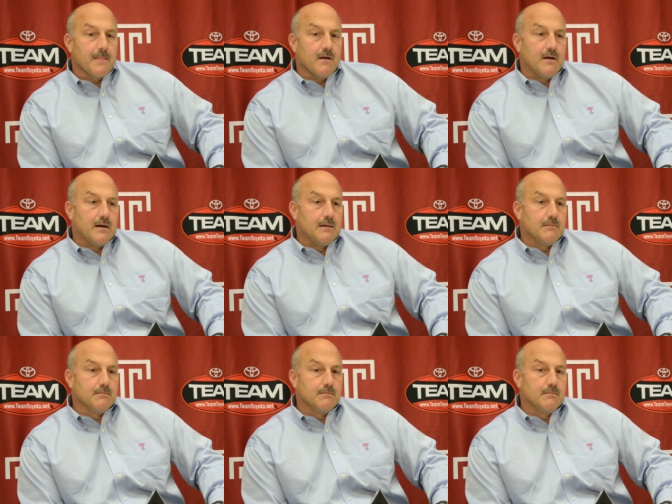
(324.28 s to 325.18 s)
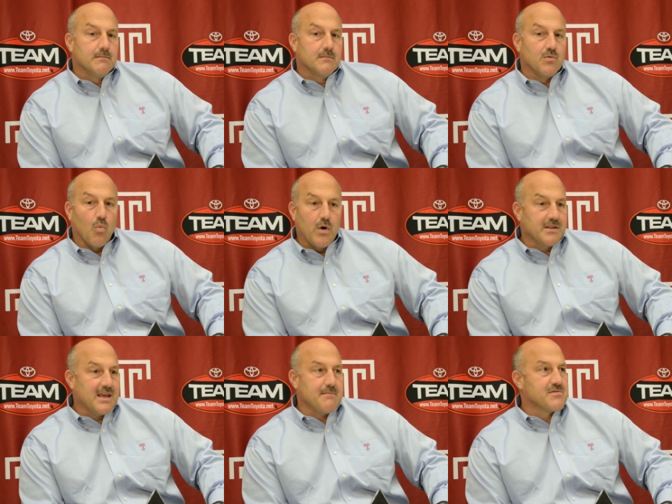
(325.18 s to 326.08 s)
It's a
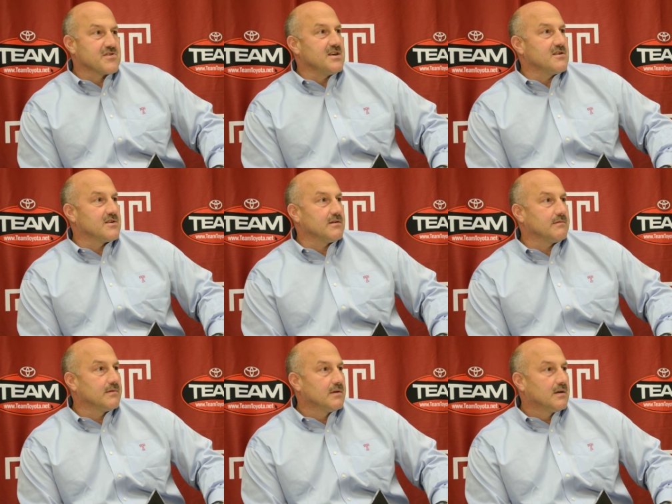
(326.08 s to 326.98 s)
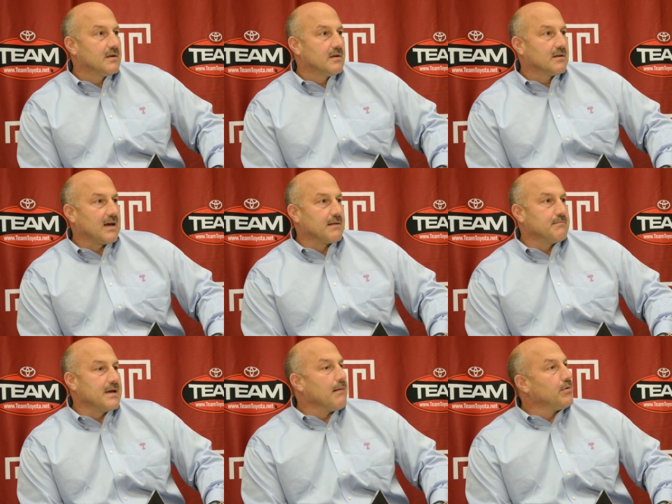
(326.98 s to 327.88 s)
one-game season. Got to
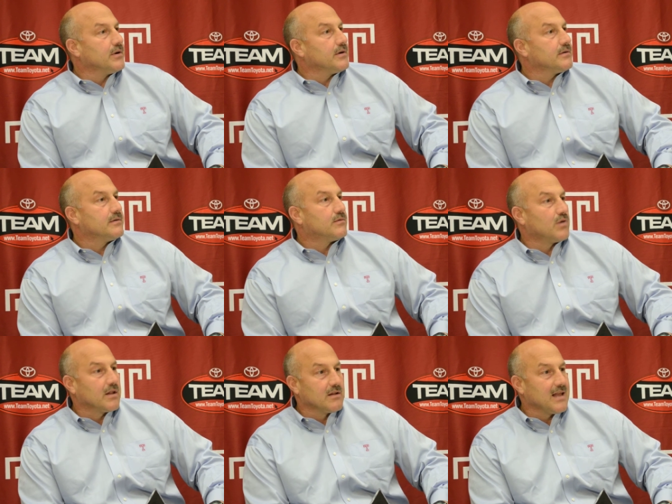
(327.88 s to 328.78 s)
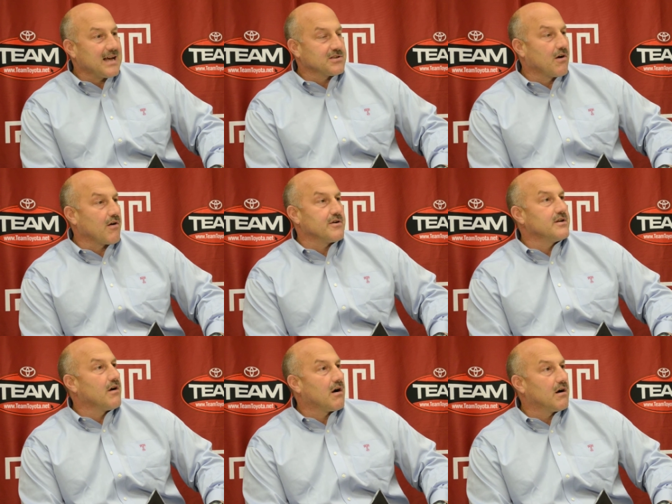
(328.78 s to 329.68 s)
be able to run the last 100
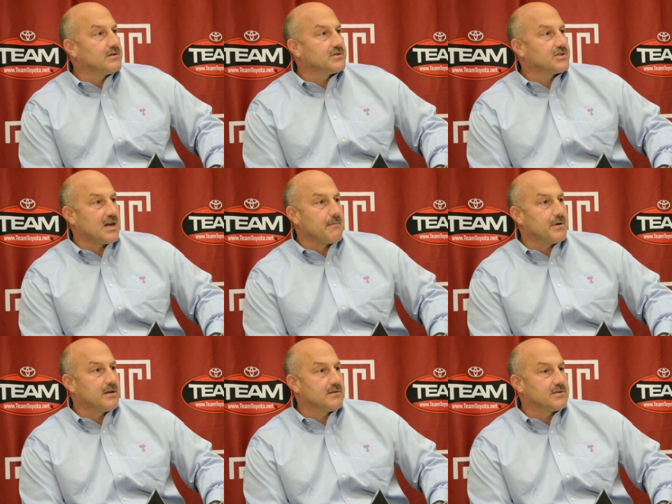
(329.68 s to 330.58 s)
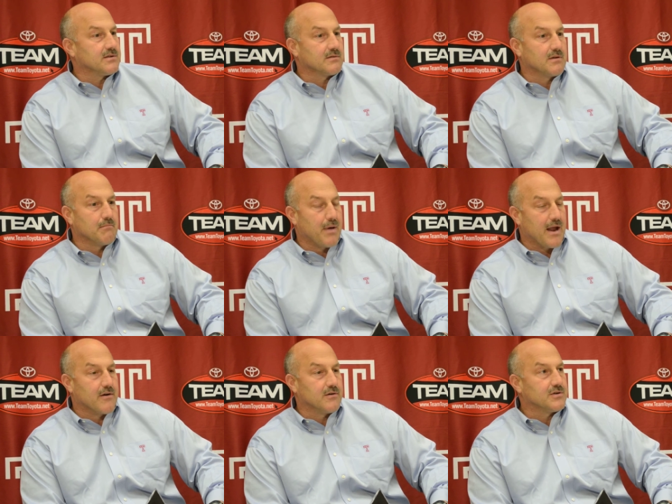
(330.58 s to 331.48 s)
yards. Champions and
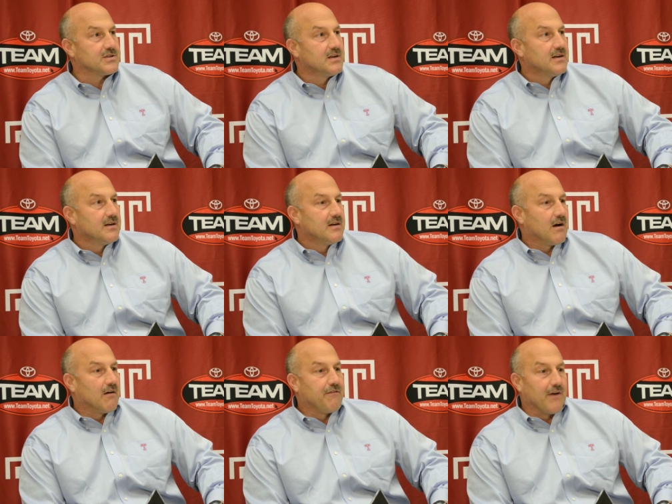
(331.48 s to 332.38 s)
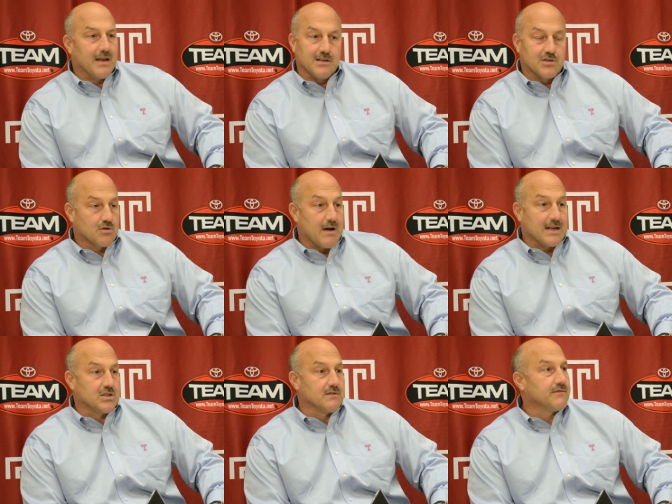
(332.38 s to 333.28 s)
competitors are fighting and
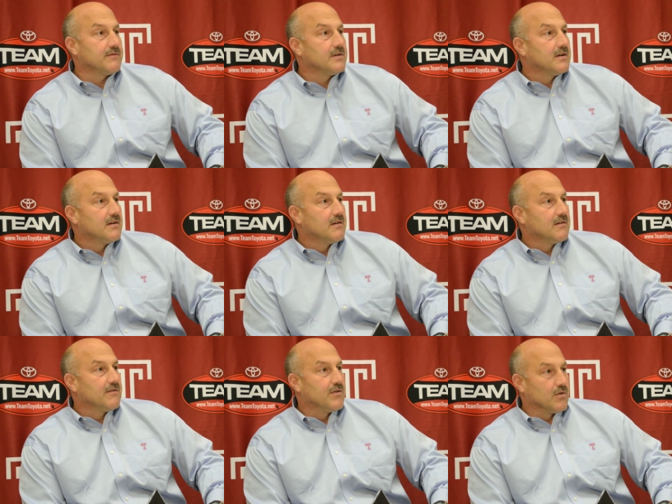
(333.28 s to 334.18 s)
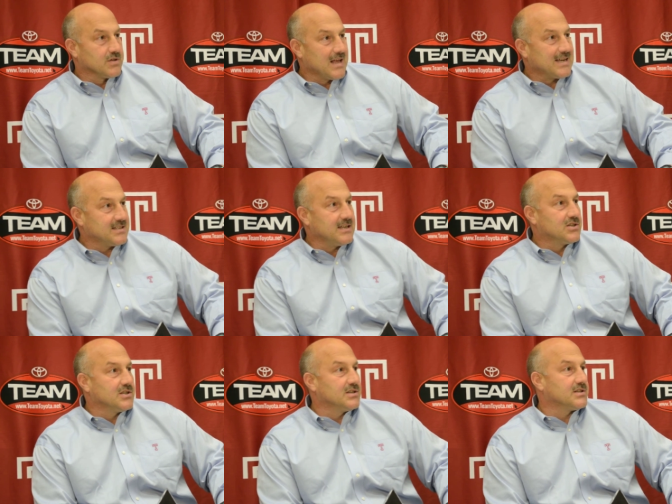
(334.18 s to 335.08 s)
scratching for those last
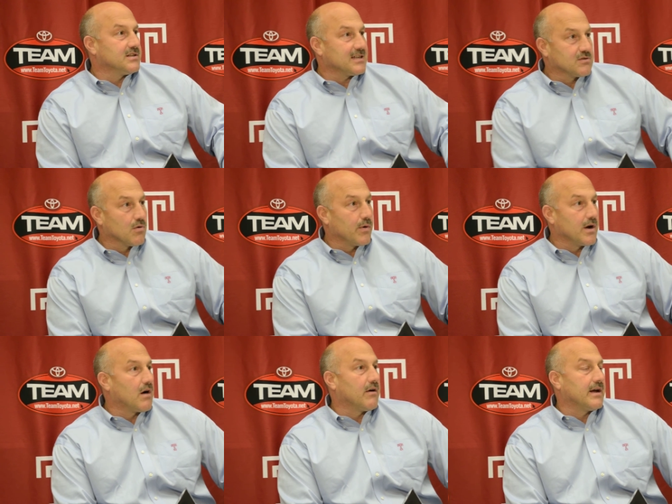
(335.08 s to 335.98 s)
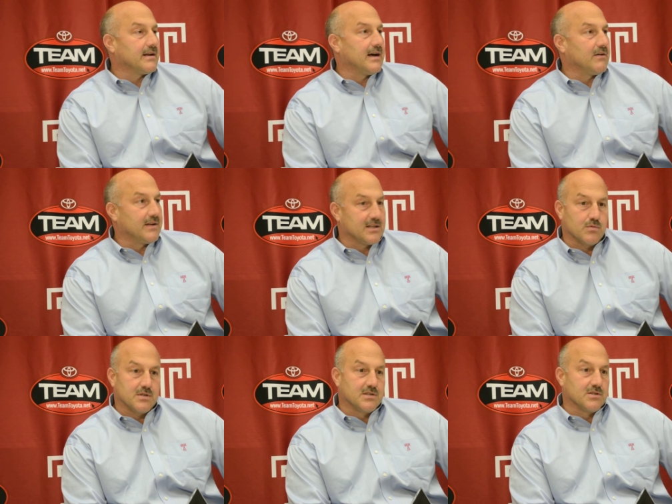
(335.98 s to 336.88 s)
inches, and that's where we are right now, and that's
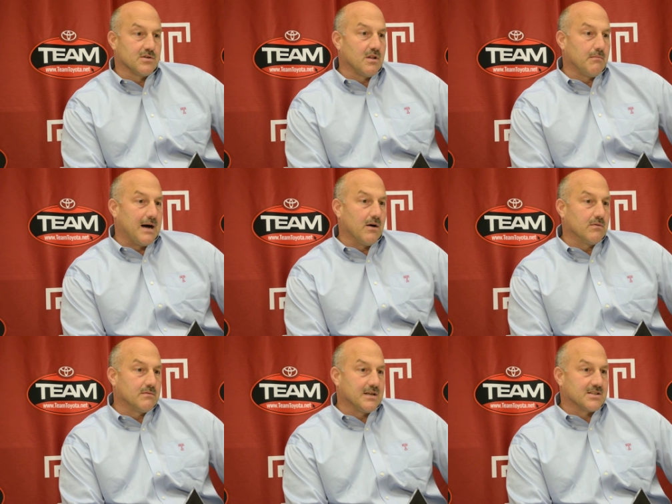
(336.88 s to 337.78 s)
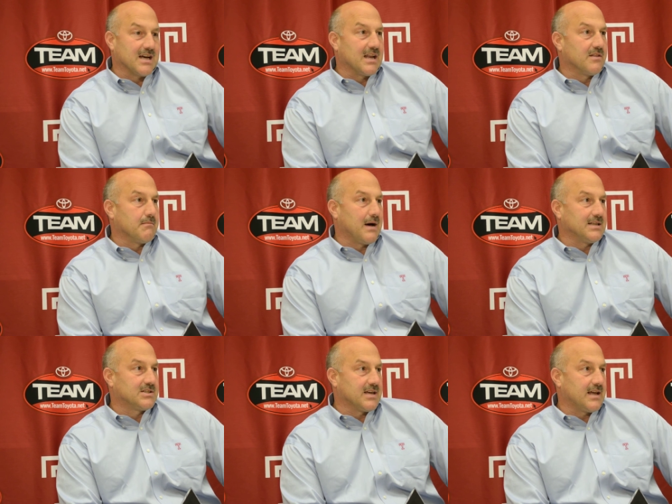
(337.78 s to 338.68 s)
what this is all about, and that's kind of the
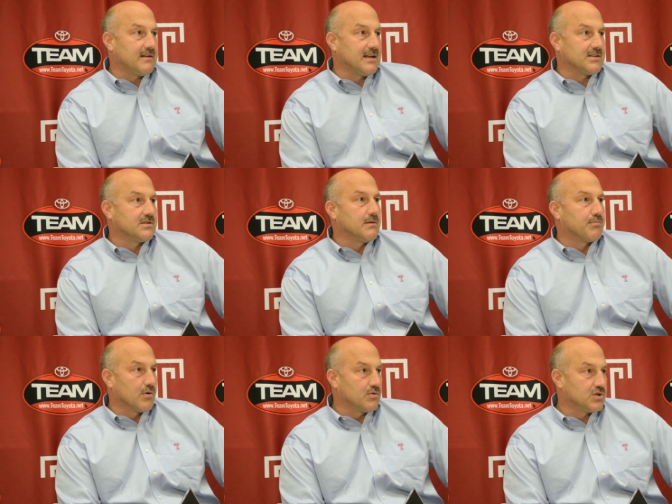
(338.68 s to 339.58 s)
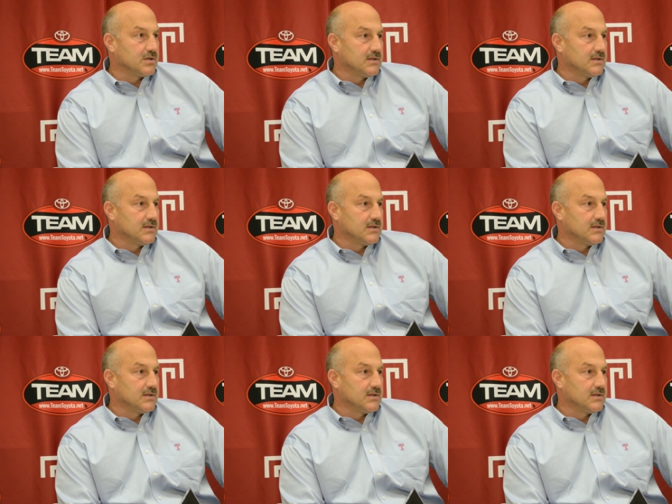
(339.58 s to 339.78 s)
mindset, and that's the approach.